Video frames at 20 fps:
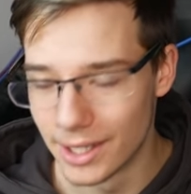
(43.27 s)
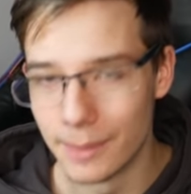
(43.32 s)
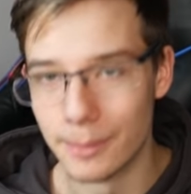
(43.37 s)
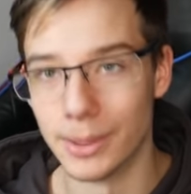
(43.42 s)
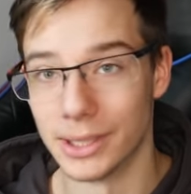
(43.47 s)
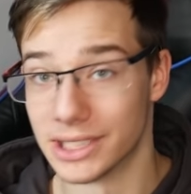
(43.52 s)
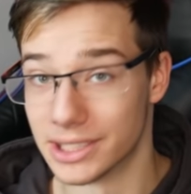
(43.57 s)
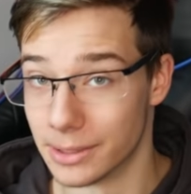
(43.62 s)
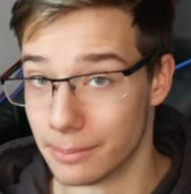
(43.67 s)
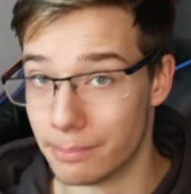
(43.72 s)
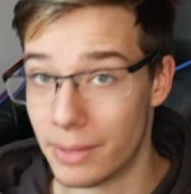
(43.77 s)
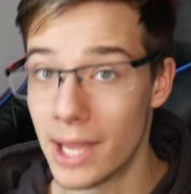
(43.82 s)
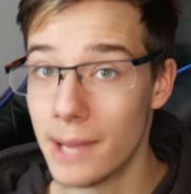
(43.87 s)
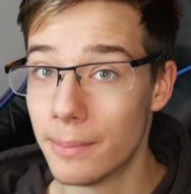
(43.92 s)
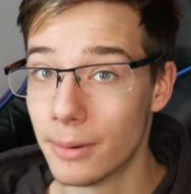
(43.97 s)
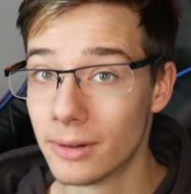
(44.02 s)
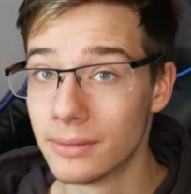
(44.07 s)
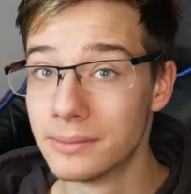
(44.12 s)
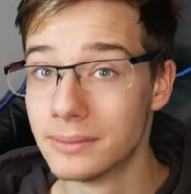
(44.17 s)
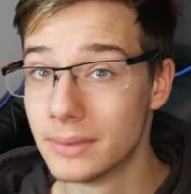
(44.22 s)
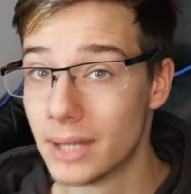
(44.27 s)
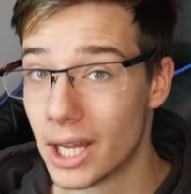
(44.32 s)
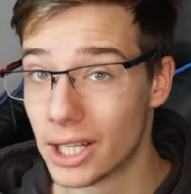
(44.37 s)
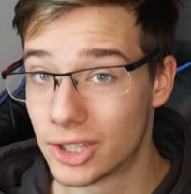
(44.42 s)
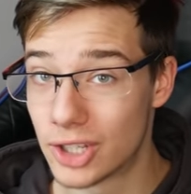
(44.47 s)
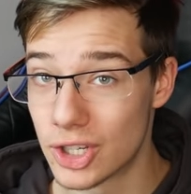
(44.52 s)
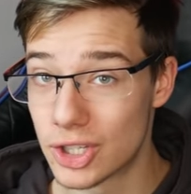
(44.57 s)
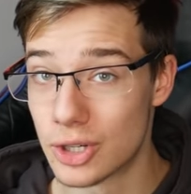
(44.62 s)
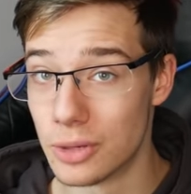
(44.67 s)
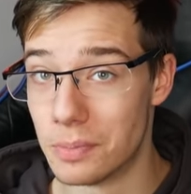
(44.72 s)
but some paper, a
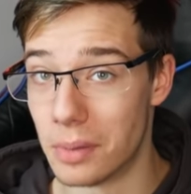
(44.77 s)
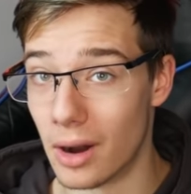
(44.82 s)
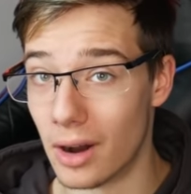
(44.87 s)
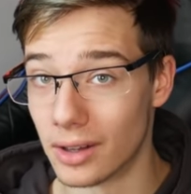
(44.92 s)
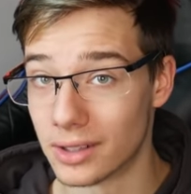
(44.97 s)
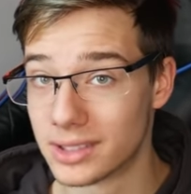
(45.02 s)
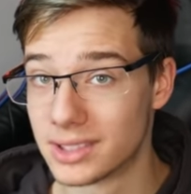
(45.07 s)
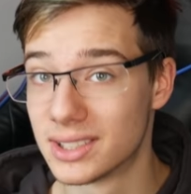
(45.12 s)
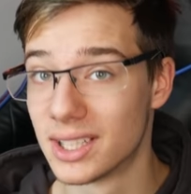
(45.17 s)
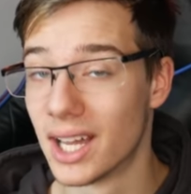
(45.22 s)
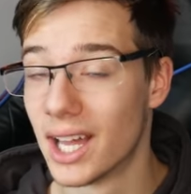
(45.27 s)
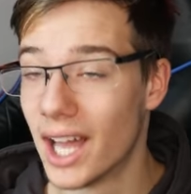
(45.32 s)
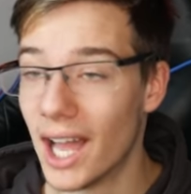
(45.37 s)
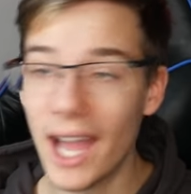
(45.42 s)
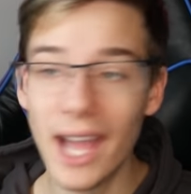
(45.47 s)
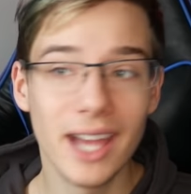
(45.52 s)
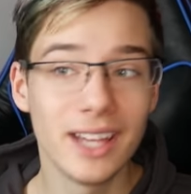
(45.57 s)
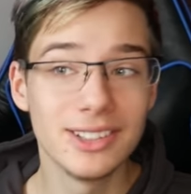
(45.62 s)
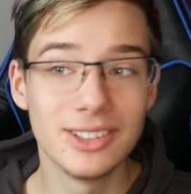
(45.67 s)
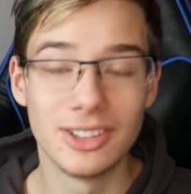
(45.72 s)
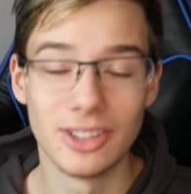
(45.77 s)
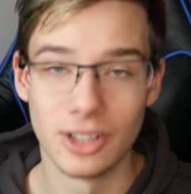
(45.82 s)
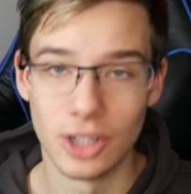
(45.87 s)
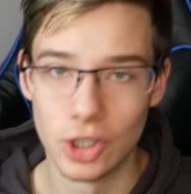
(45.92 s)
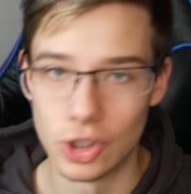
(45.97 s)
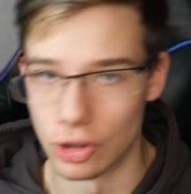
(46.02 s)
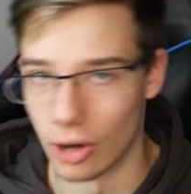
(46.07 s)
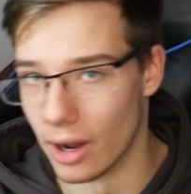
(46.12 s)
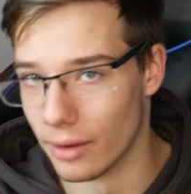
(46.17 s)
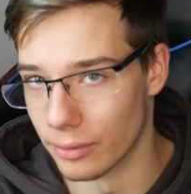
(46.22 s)
tissue box, and
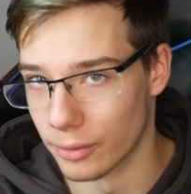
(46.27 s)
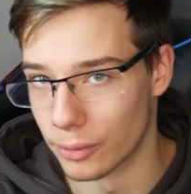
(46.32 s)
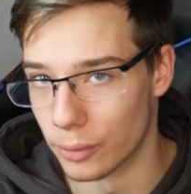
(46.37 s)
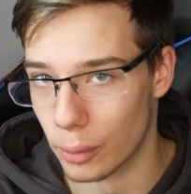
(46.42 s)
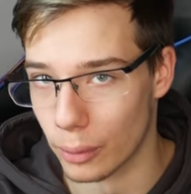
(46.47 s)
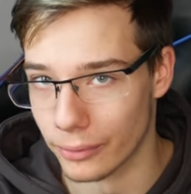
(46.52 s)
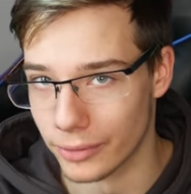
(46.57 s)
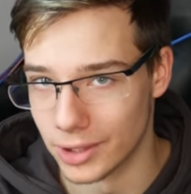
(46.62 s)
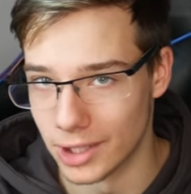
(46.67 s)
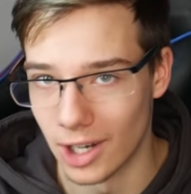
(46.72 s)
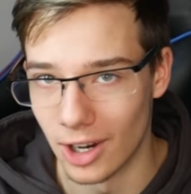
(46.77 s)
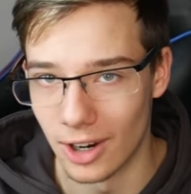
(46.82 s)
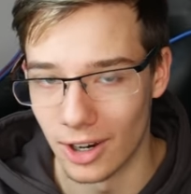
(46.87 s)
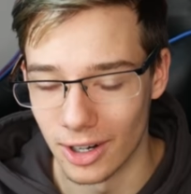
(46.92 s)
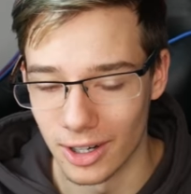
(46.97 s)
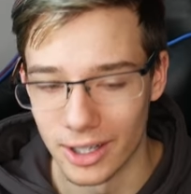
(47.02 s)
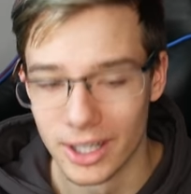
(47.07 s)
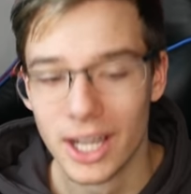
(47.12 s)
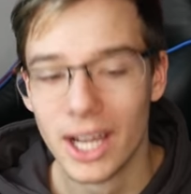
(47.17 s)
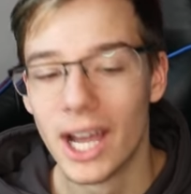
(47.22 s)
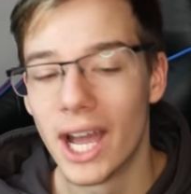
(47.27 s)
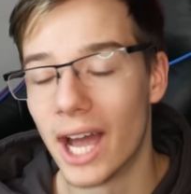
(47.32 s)
Driver4VR.